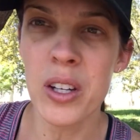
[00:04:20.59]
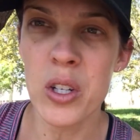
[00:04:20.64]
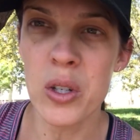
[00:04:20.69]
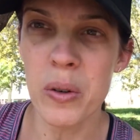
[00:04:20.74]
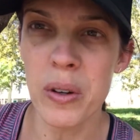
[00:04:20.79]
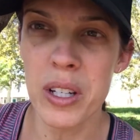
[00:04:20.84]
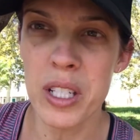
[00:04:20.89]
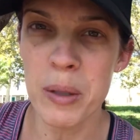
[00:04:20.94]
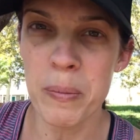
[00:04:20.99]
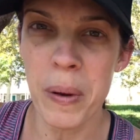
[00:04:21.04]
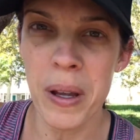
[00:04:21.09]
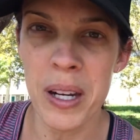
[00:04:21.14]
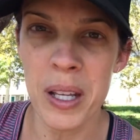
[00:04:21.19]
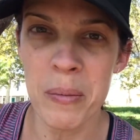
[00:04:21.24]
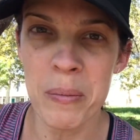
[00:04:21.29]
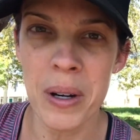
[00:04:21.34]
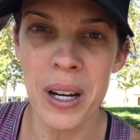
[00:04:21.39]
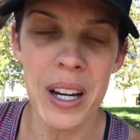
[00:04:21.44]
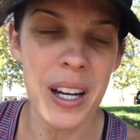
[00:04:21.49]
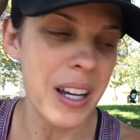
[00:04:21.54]
enjoy
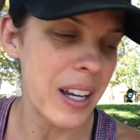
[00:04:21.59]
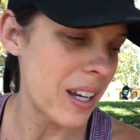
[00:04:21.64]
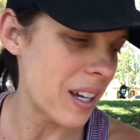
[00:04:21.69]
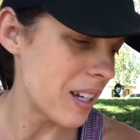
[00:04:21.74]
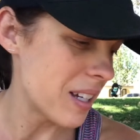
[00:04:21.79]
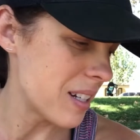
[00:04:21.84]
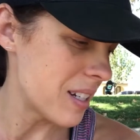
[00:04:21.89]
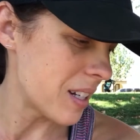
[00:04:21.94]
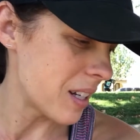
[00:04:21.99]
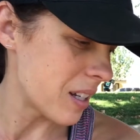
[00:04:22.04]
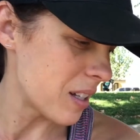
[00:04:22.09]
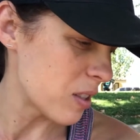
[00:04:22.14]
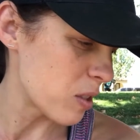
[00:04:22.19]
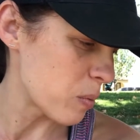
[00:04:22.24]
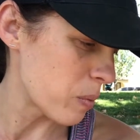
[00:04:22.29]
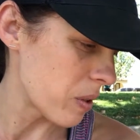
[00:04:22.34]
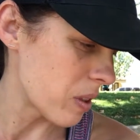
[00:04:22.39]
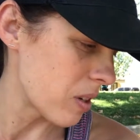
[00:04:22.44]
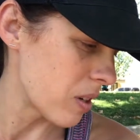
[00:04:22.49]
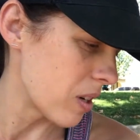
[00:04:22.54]
spending my days
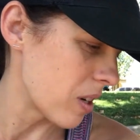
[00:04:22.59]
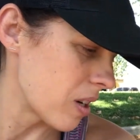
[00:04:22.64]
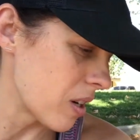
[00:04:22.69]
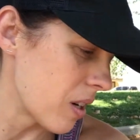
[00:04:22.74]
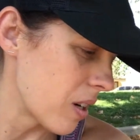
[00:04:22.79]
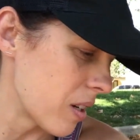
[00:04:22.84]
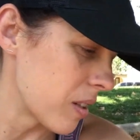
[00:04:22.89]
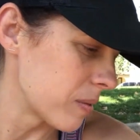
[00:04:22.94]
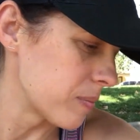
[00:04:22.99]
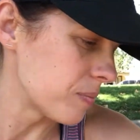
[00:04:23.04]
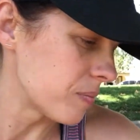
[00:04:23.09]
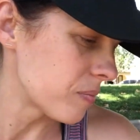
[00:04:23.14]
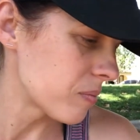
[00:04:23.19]
with her